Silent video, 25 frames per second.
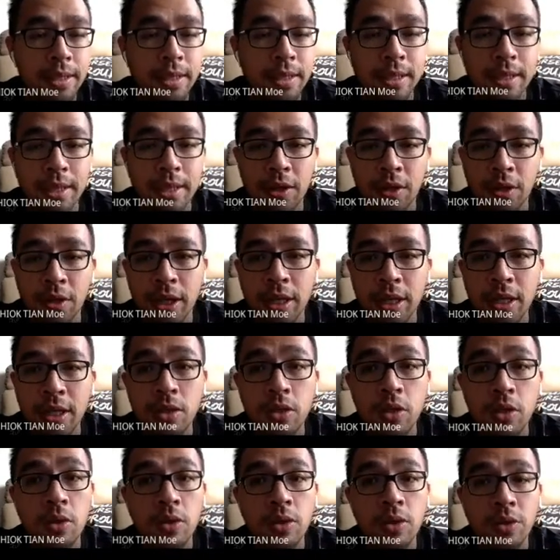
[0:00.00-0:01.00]
Okay,
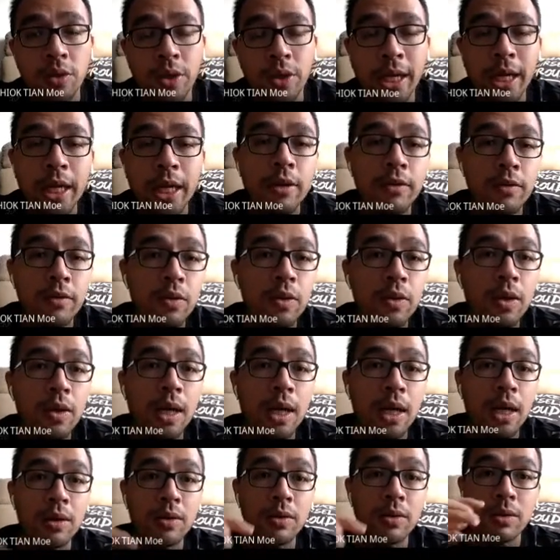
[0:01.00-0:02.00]
so you kind of know
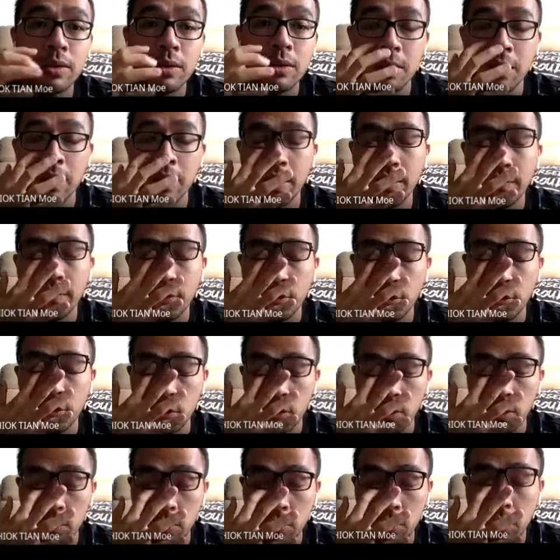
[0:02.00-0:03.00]
how, if
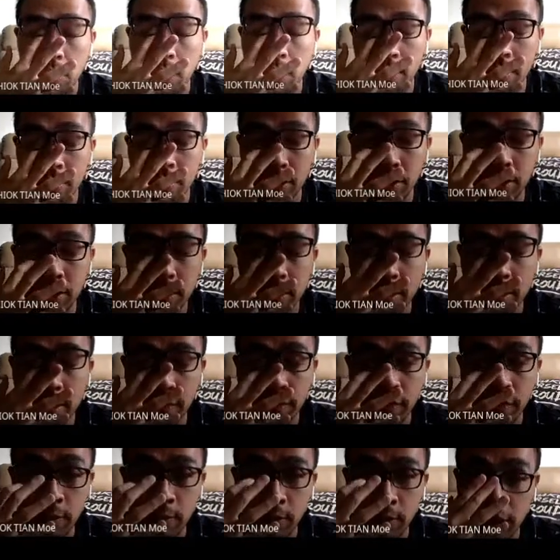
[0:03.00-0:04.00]
you know how to use the
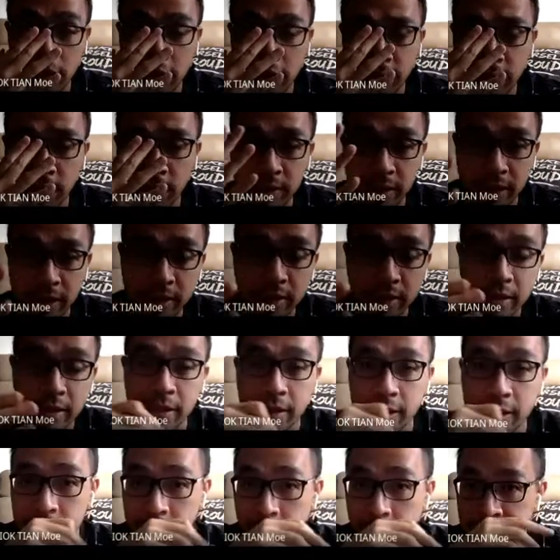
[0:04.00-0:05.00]
formula from
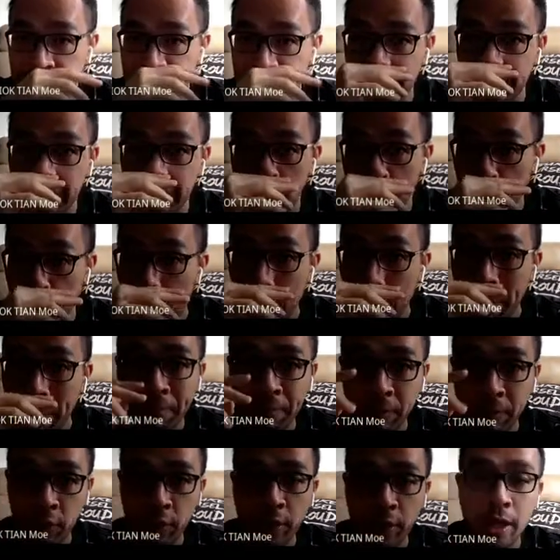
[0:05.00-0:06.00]
yesterday's lesson,
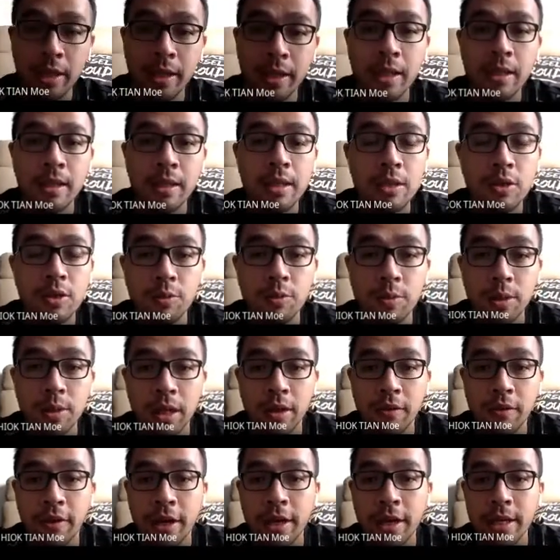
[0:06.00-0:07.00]
okay, then this will be
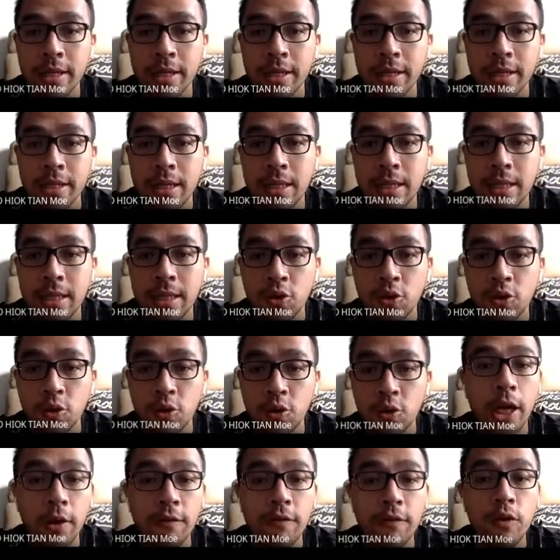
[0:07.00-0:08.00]
a very easy, that you
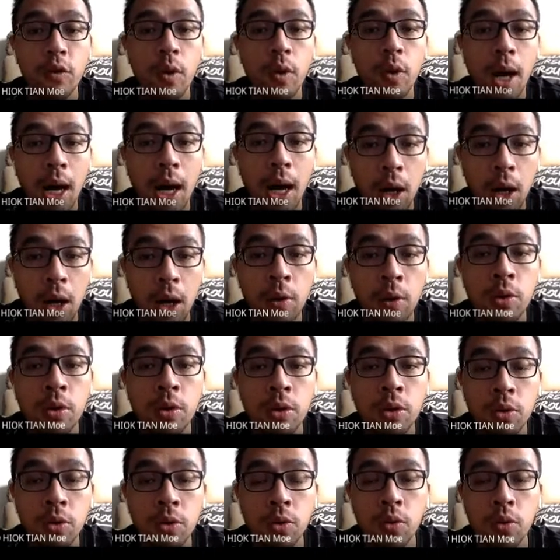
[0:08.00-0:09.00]
kind of know
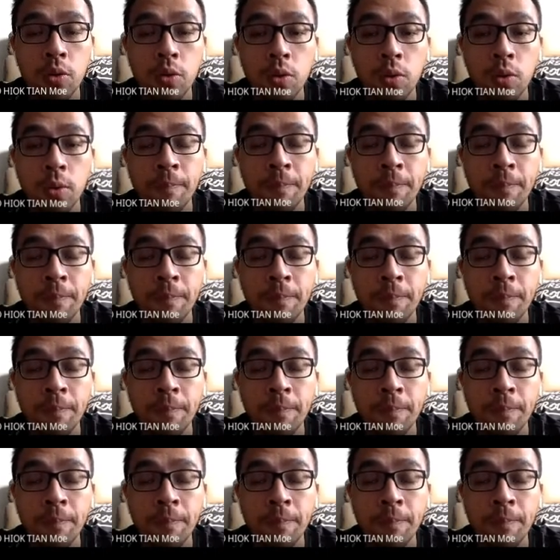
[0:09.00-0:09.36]
how to